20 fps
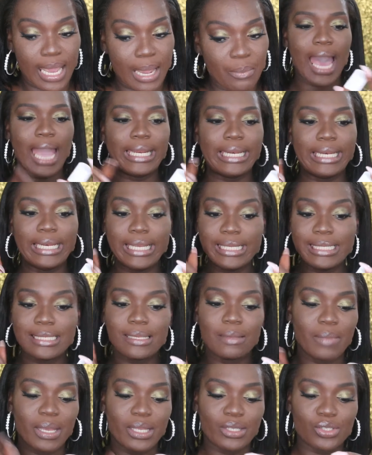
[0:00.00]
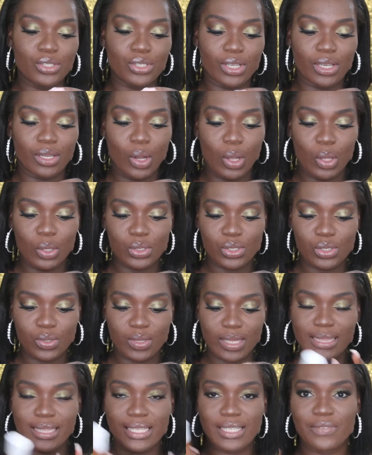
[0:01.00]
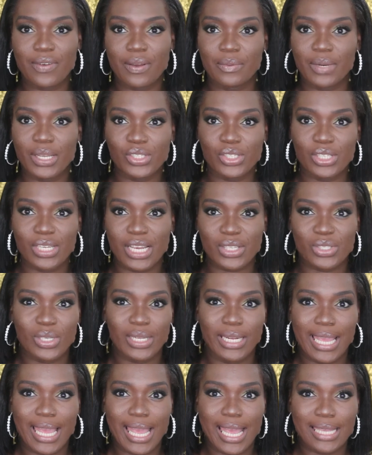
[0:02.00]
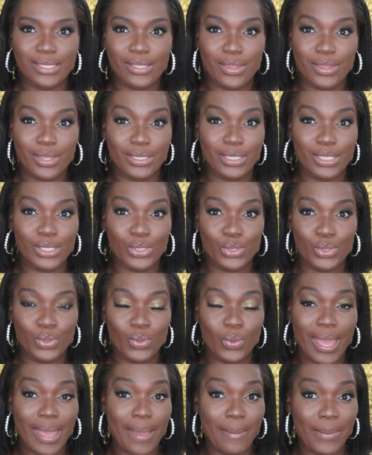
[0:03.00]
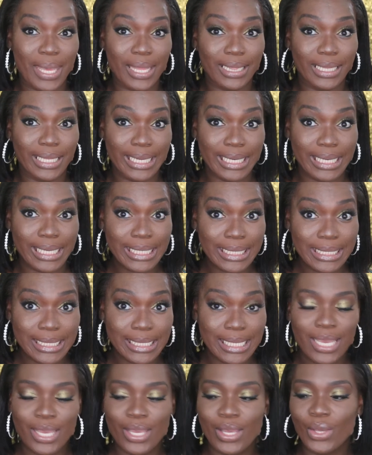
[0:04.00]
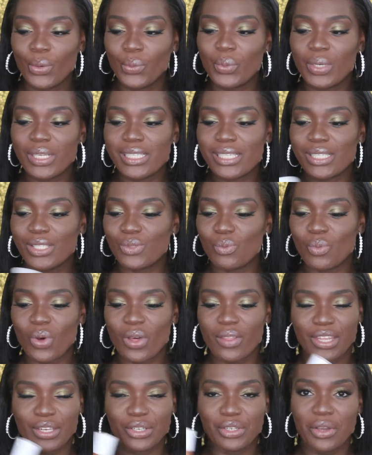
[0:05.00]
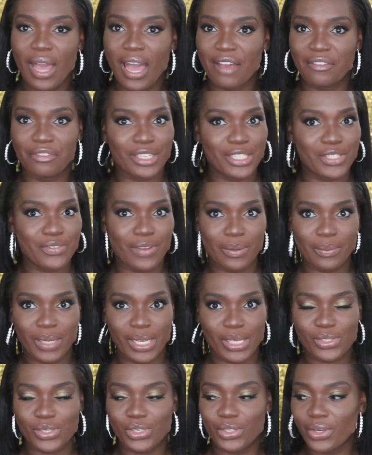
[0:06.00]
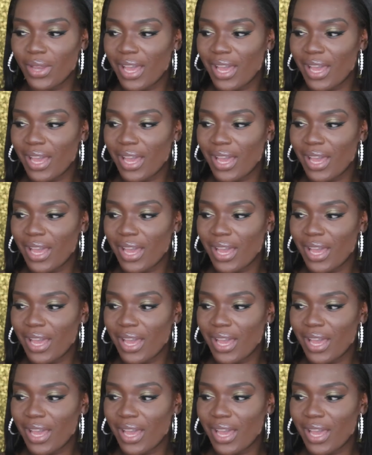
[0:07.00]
And I need to mention also that this foundation actually has 32 ml in it, which is more than your average foundation.